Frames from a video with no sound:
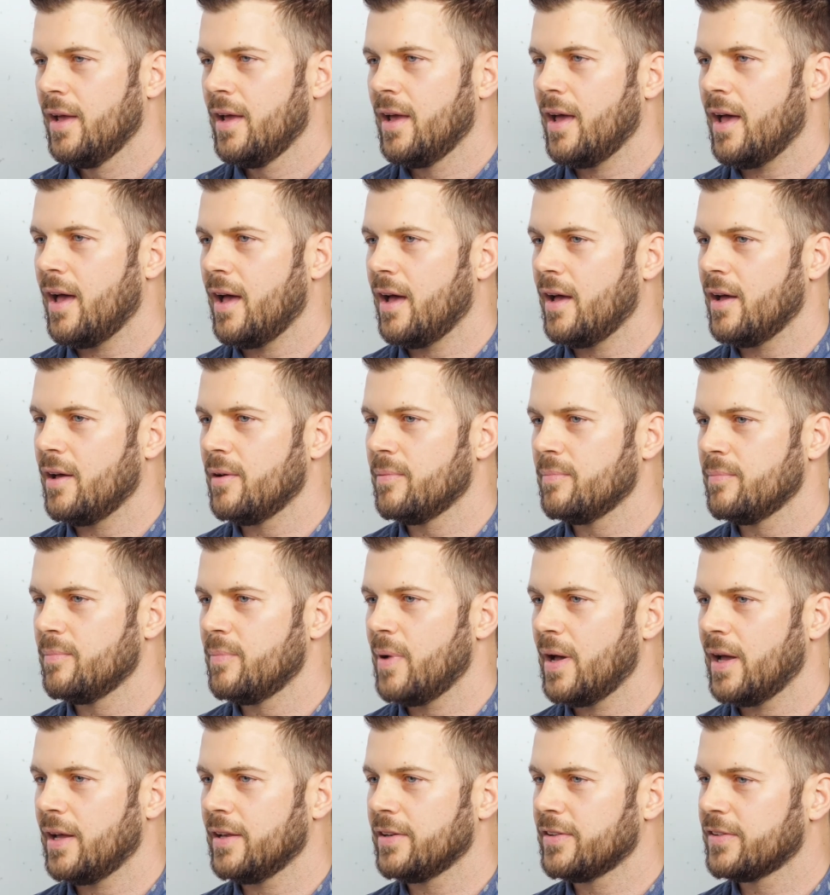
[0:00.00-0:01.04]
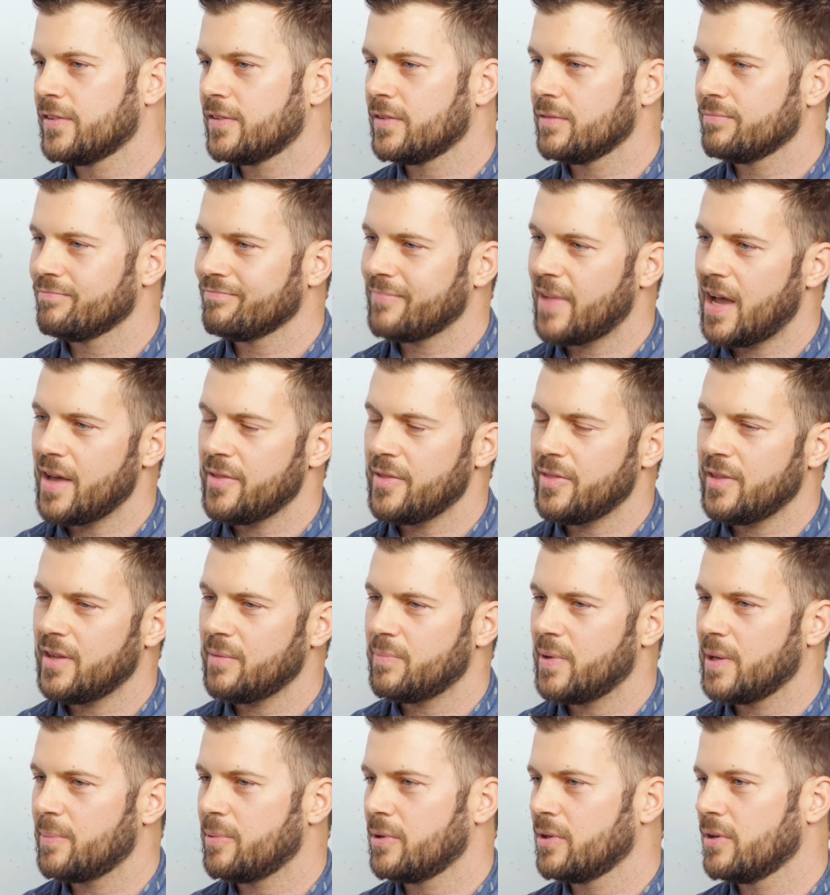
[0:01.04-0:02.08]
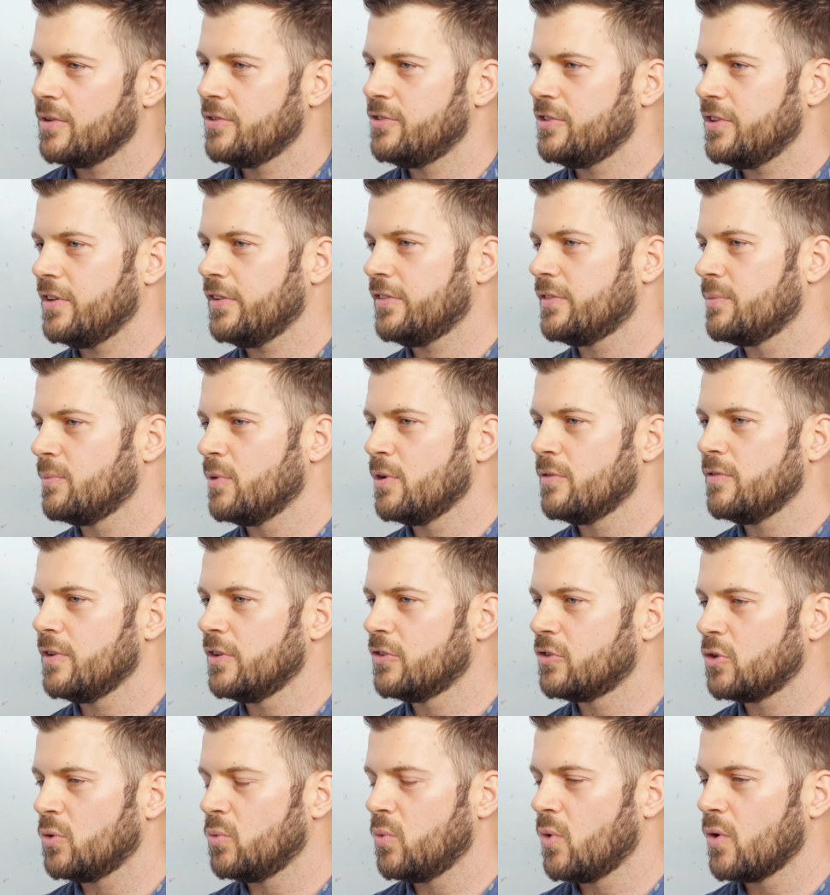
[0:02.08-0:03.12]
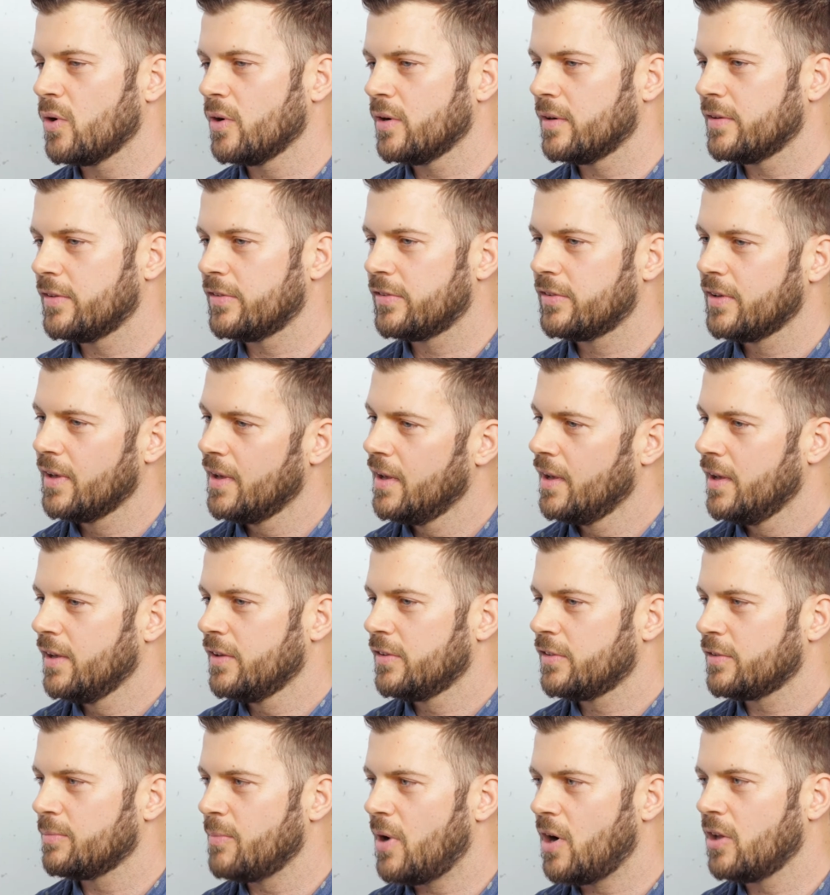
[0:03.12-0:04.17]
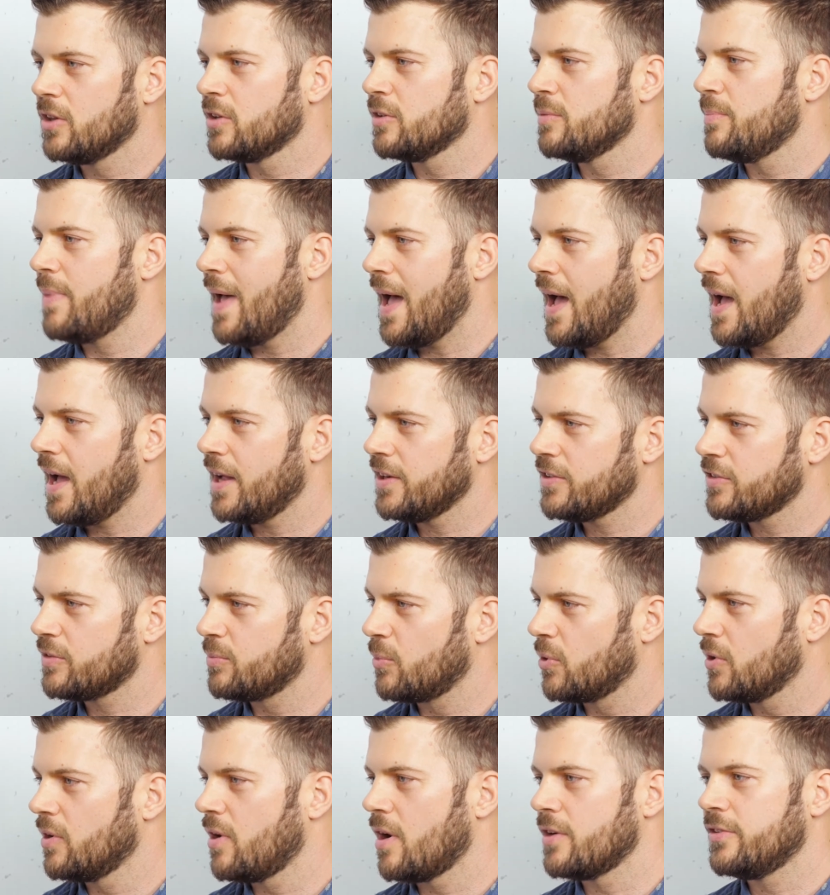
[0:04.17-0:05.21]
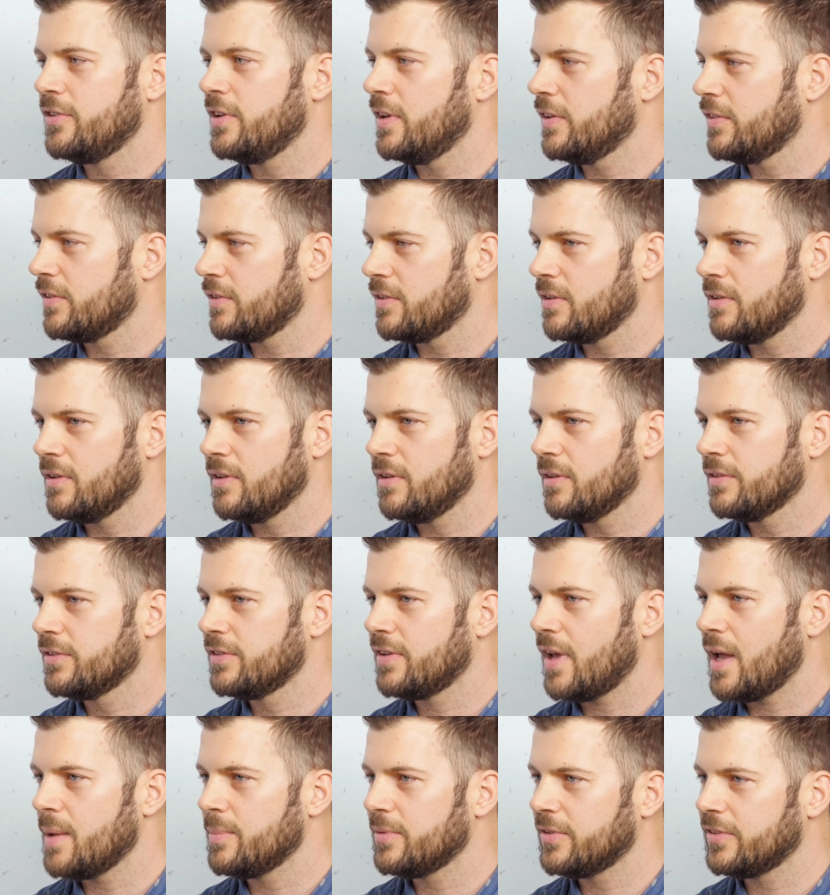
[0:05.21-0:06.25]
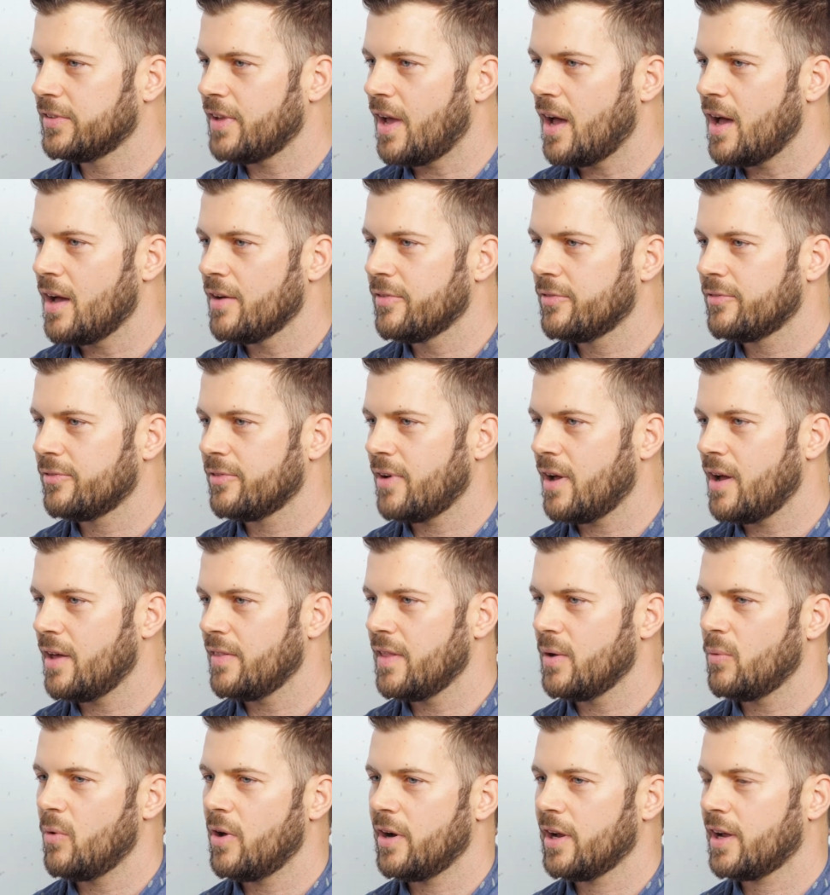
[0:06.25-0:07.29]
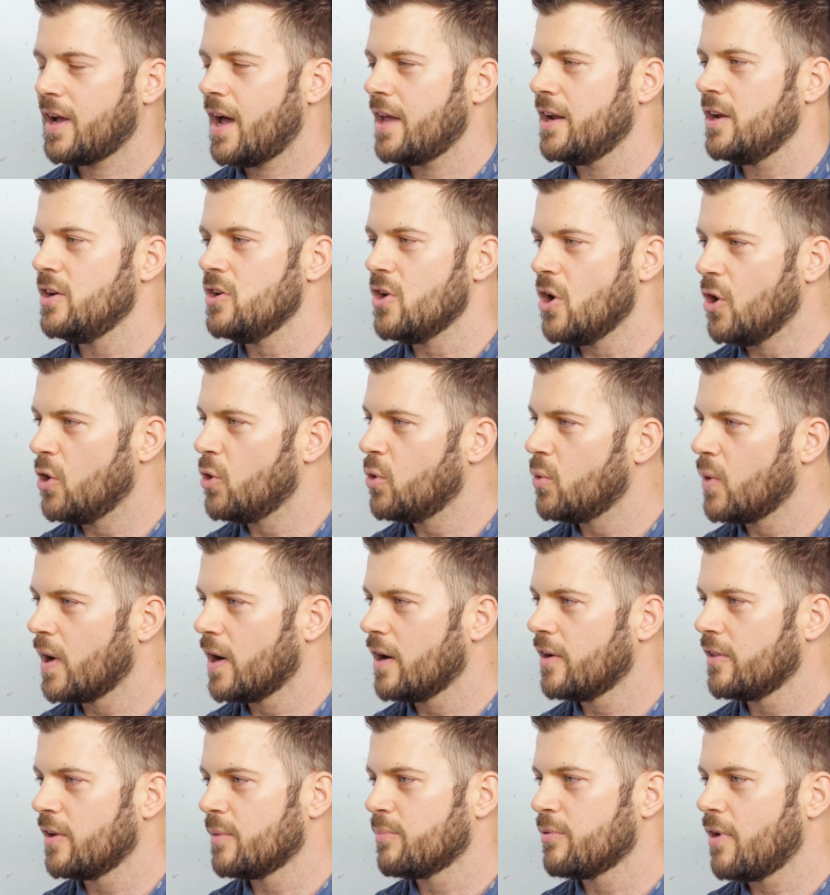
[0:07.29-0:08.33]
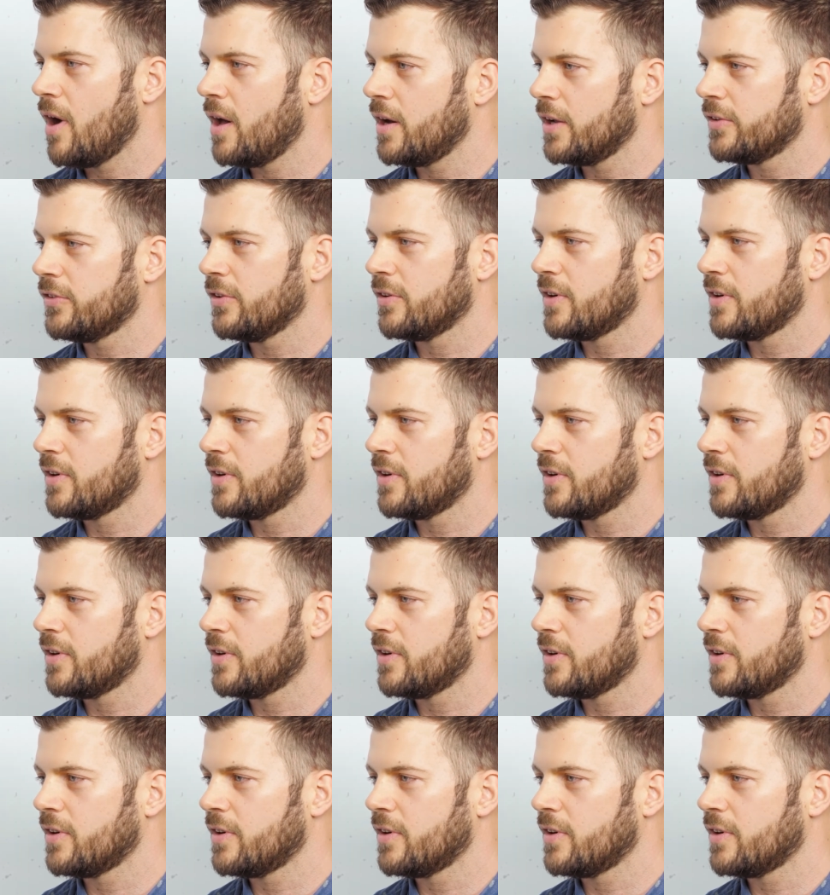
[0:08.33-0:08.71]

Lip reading: But I think people are just moving towards smaller batch, more artisanal type stuff. They want to kind of know where their products are